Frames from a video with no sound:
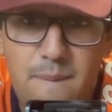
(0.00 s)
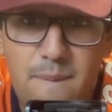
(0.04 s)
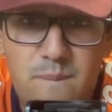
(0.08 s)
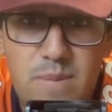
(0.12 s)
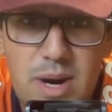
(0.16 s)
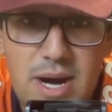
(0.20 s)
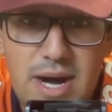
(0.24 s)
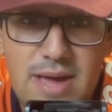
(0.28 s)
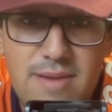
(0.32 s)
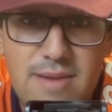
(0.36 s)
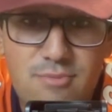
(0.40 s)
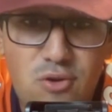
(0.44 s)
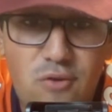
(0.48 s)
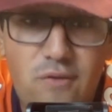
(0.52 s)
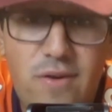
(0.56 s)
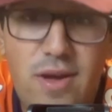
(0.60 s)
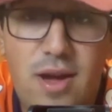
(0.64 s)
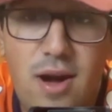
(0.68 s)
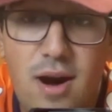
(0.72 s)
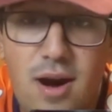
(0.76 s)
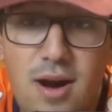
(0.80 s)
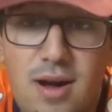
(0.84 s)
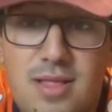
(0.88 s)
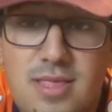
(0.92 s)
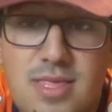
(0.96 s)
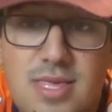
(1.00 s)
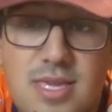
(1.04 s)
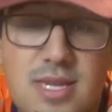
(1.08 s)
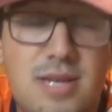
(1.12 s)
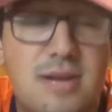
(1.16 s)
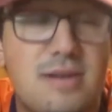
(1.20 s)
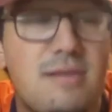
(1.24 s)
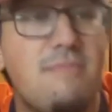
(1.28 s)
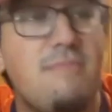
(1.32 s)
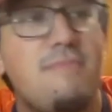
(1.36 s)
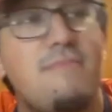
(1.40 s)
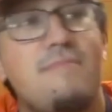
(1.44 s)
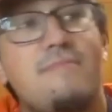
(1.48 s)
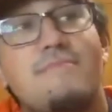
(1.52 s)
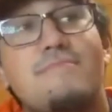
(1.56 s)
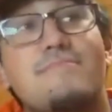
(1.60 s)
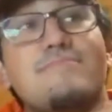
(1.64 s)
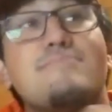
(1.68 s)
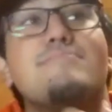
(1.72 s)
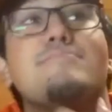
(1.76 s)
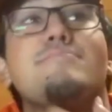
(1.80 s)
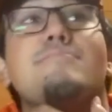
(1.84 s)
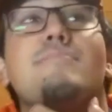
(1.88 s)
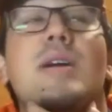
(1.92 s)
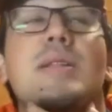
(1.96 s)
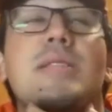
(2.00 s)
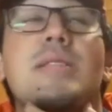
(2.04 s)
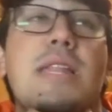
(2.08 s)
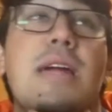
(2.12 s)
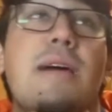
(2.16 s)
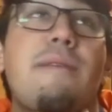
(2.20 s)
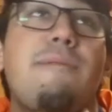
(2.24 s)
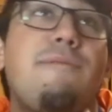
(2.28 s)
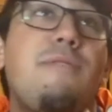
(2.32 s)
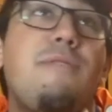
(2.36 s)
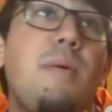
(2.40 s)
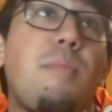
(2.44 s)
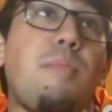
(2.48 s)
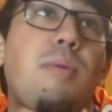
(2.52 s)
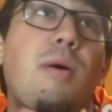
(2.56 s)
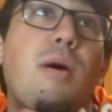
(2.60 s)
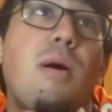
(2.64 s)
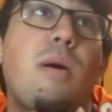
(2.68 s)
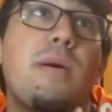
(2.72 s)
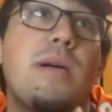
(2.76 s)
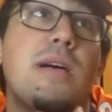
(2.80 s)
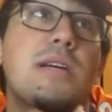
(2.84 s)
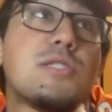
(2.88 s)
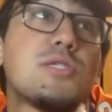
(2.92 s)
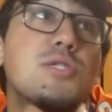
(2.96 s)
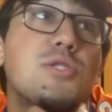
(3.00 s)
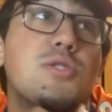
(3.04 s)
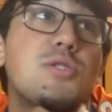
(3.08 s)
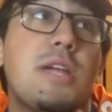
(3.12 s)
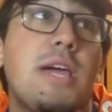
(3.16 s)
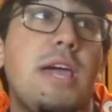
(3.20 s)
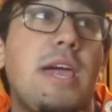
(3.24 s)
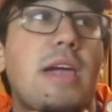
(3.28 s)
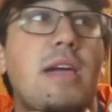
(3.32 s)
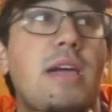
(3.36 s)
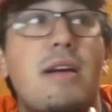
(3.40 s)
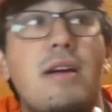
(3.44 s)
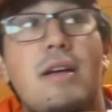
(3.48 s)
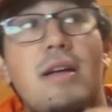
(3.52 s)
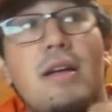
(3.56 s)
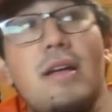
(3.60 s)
But moving on to Monday Night Football yesterday,